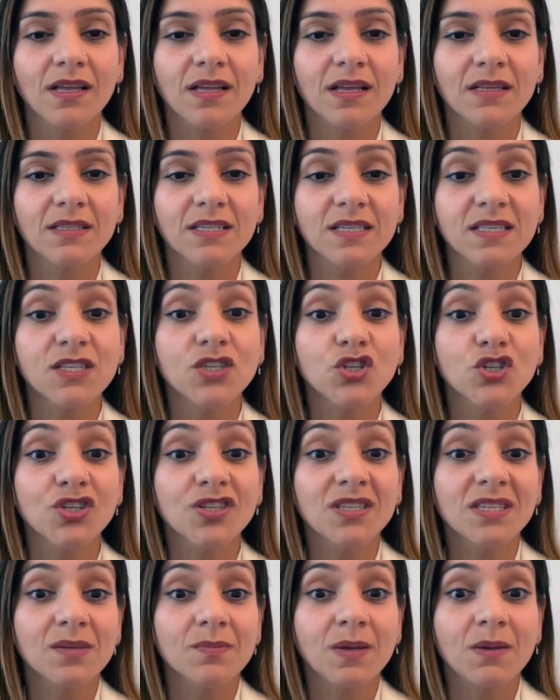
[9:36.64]

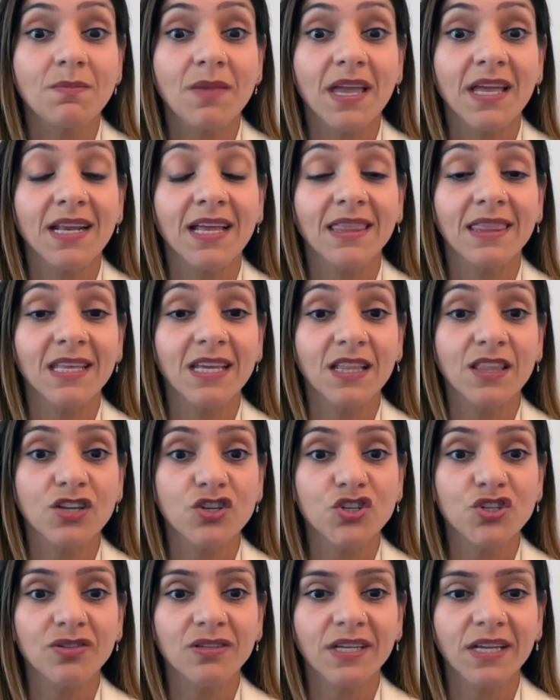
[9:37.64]
decision to be made at the
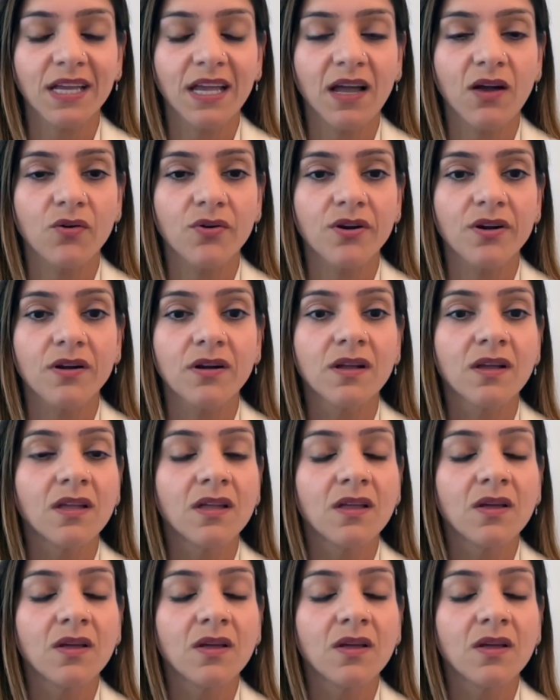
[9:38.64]
initial encounter